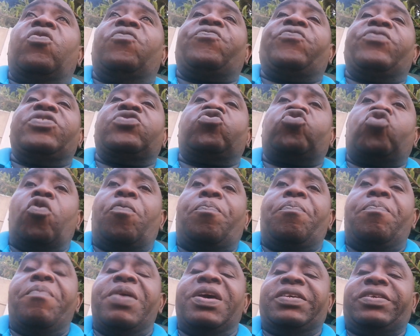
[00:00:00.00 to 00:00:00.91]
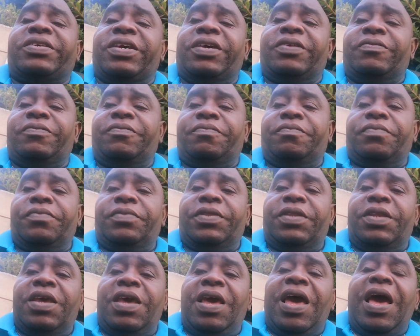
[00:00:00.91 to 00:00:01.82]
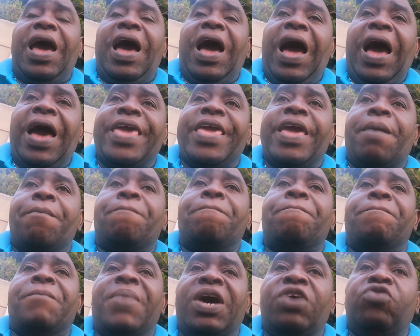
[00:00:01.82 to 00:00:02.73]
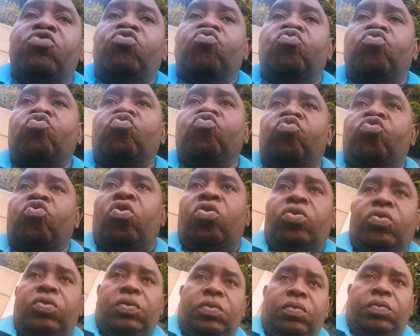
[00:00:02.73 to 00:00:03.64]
of his top Mason, I am Mayugno.